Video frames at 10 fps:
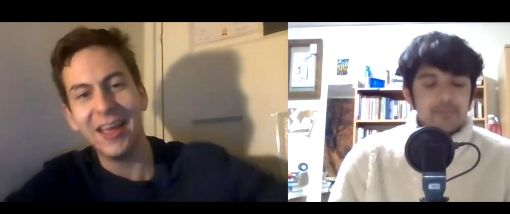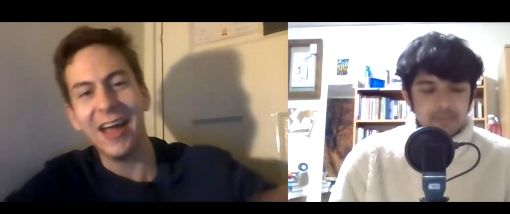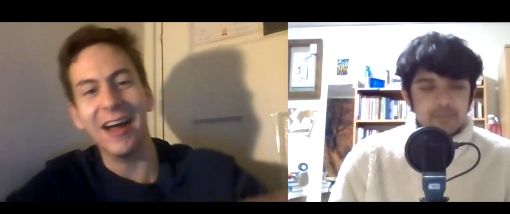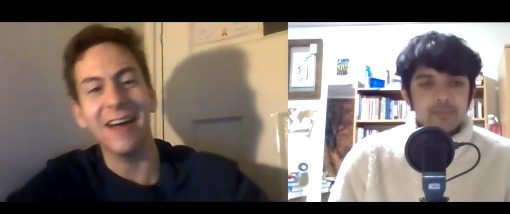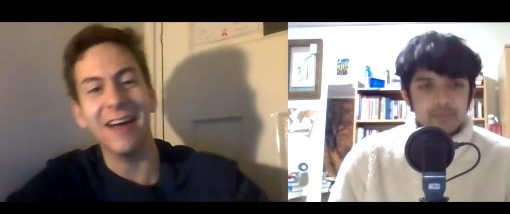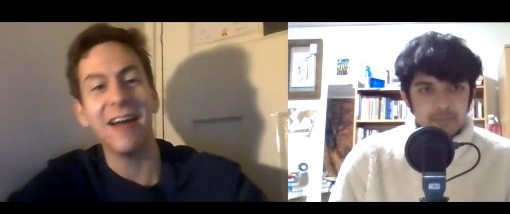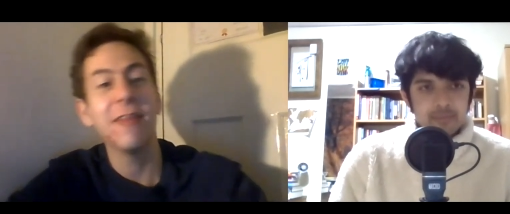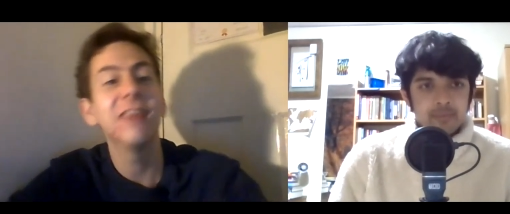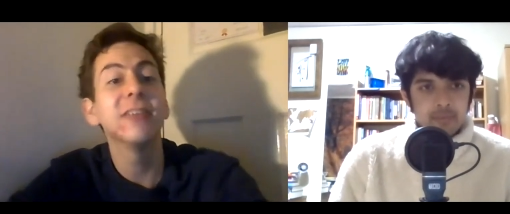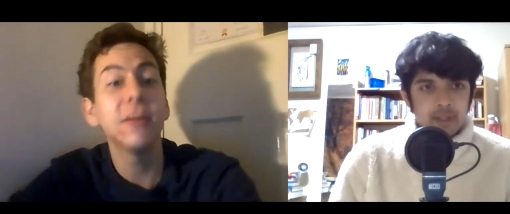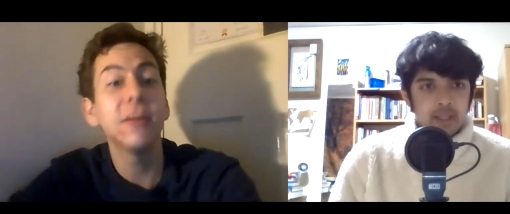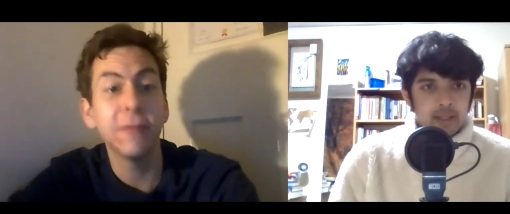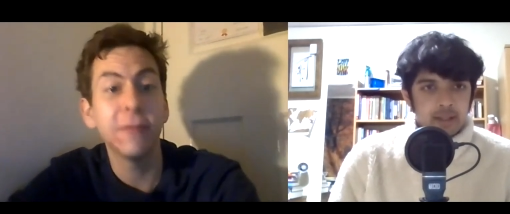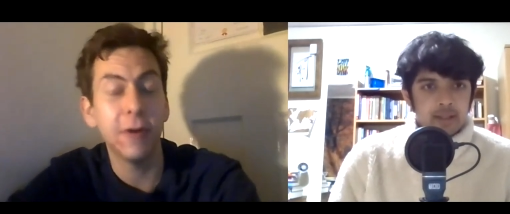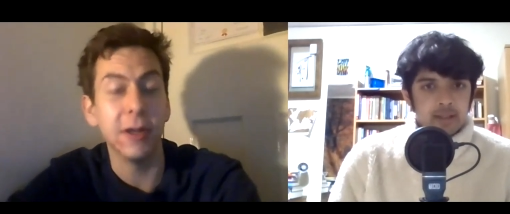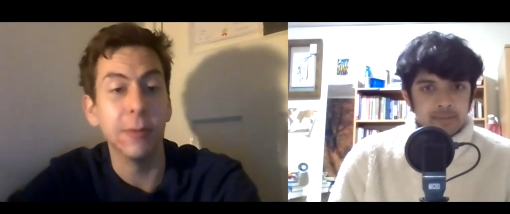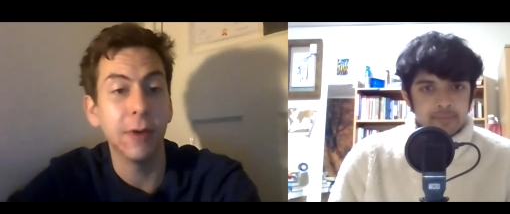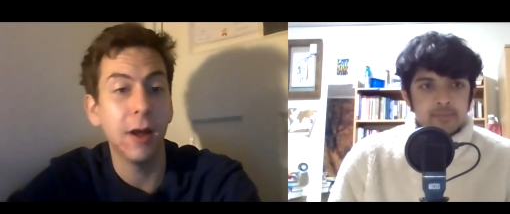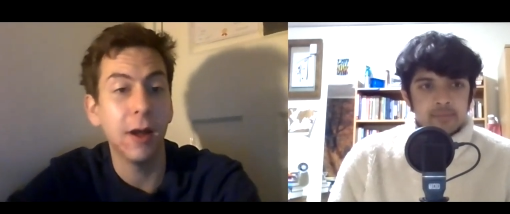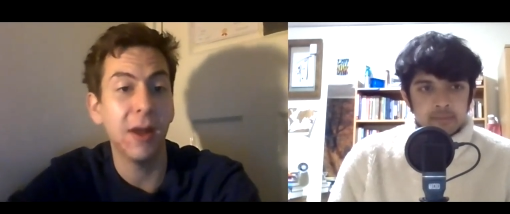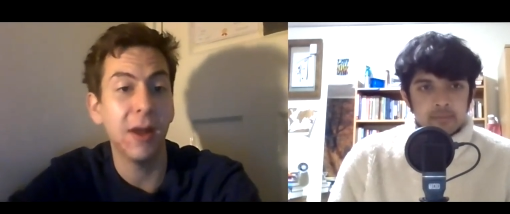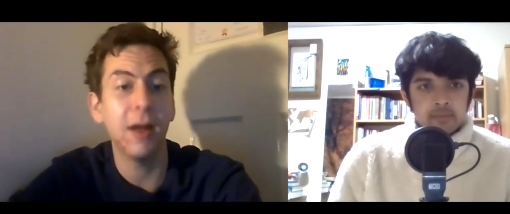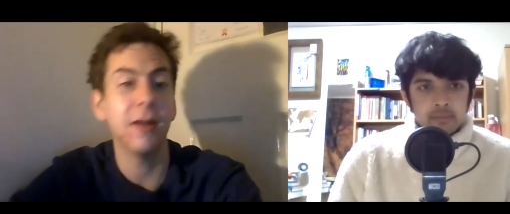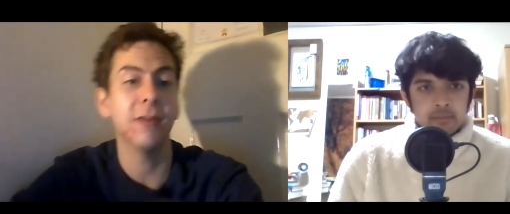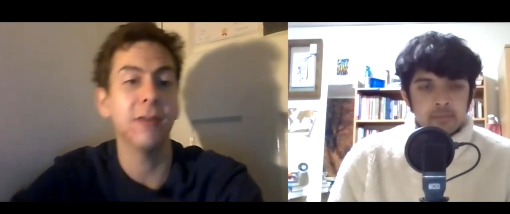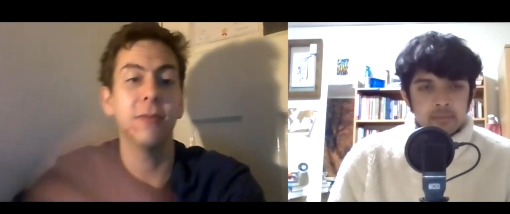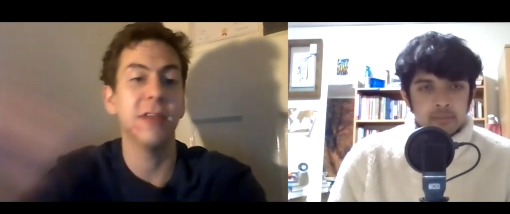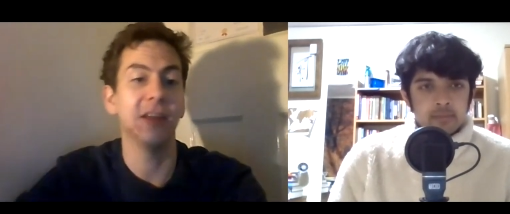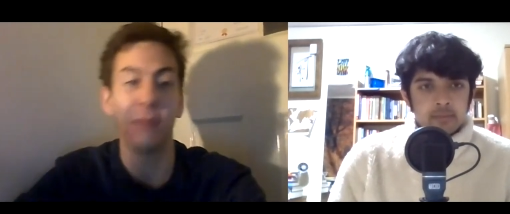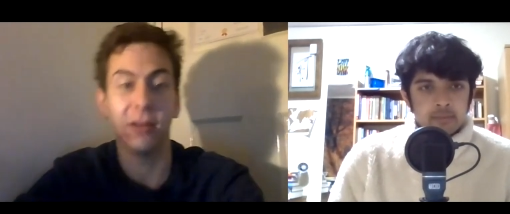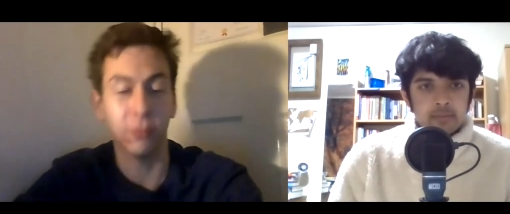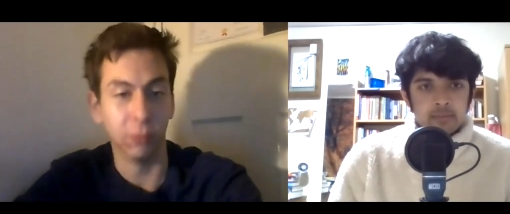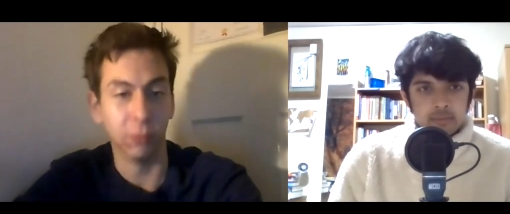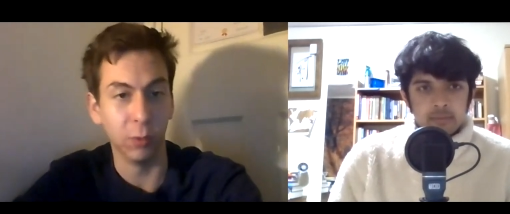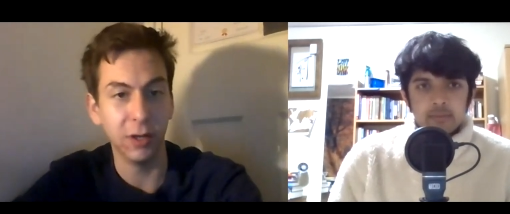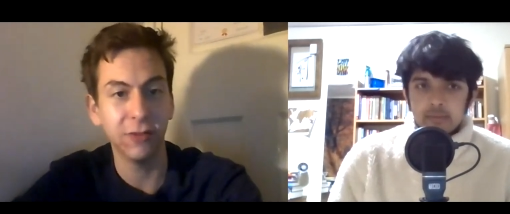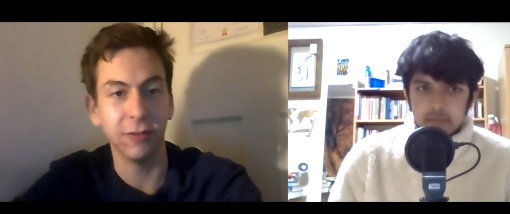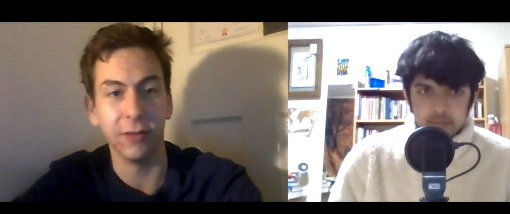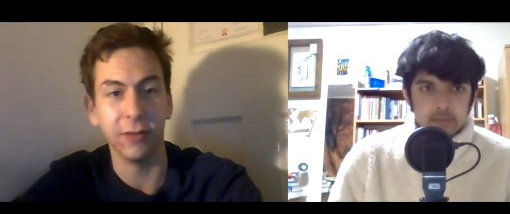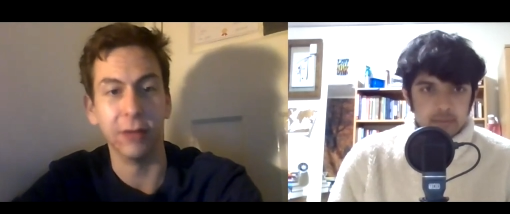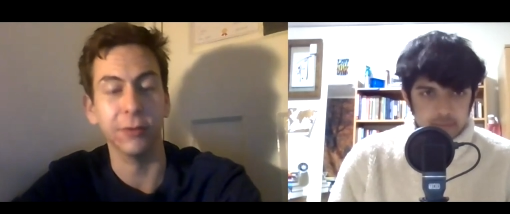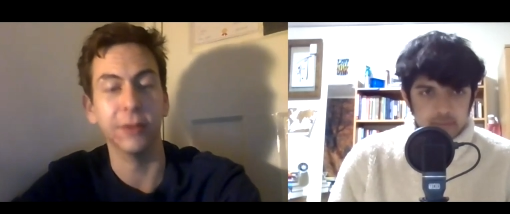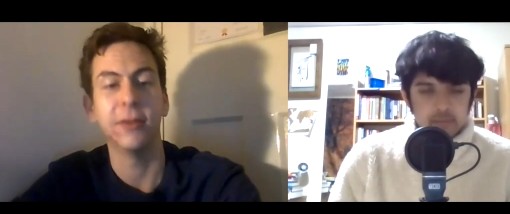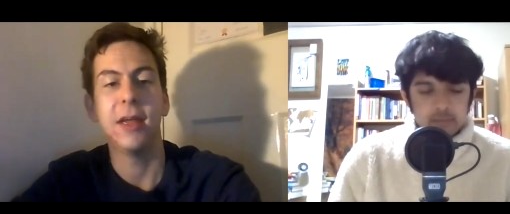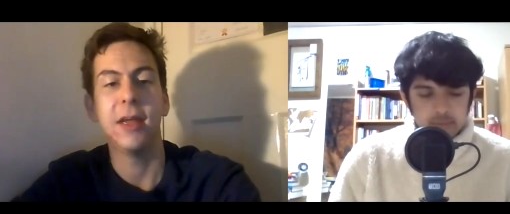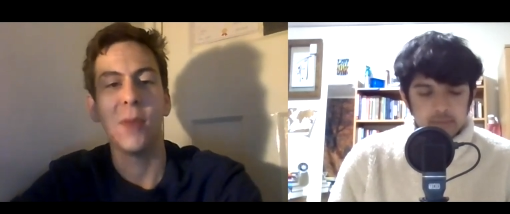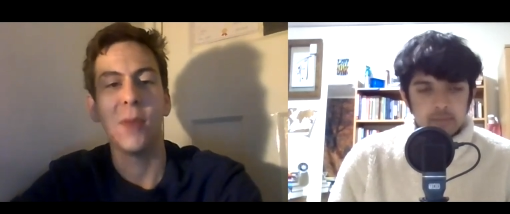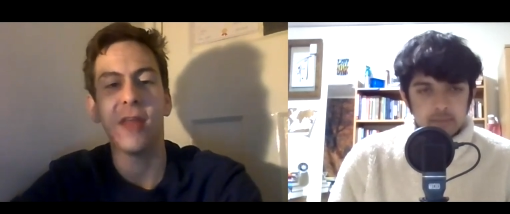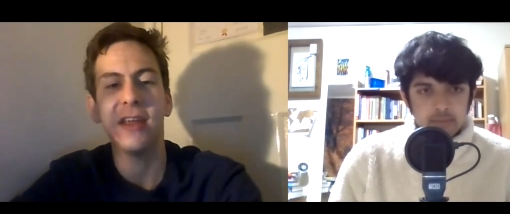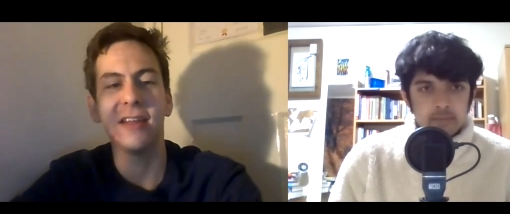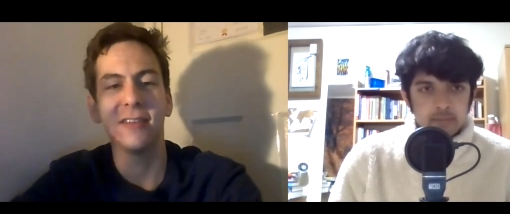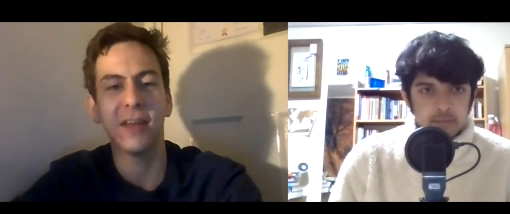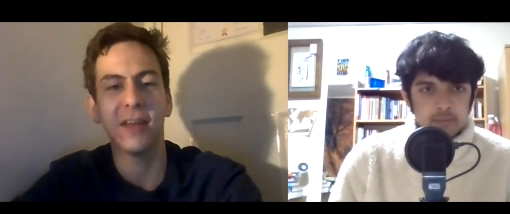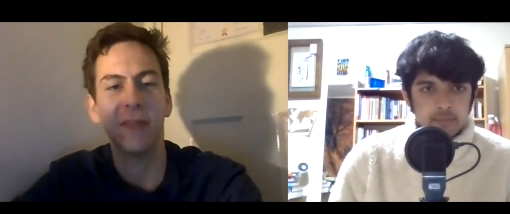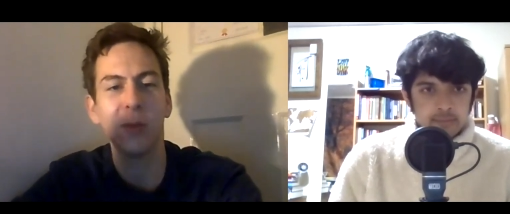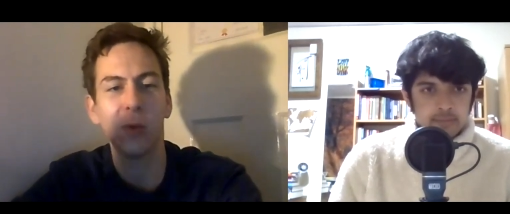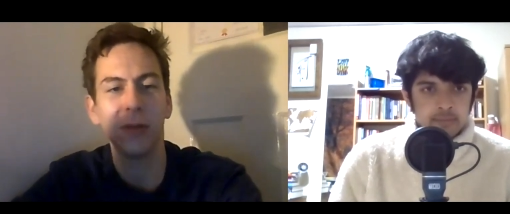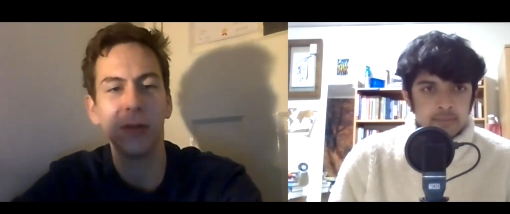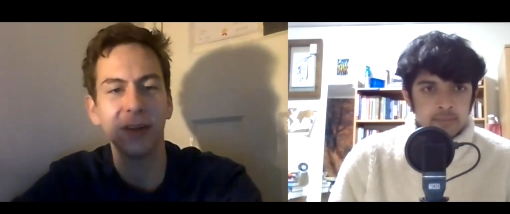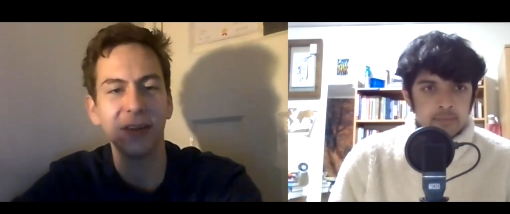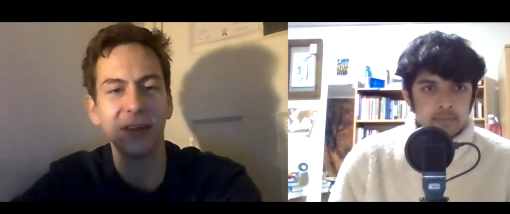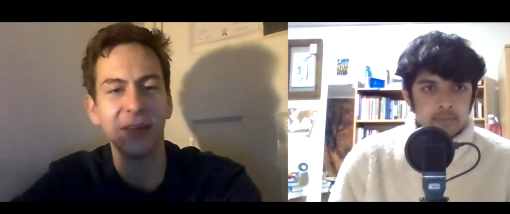Speaker 1: And it's a different vibe. I don't think it's better or worse than St Hilda's, but I think it's definitely one that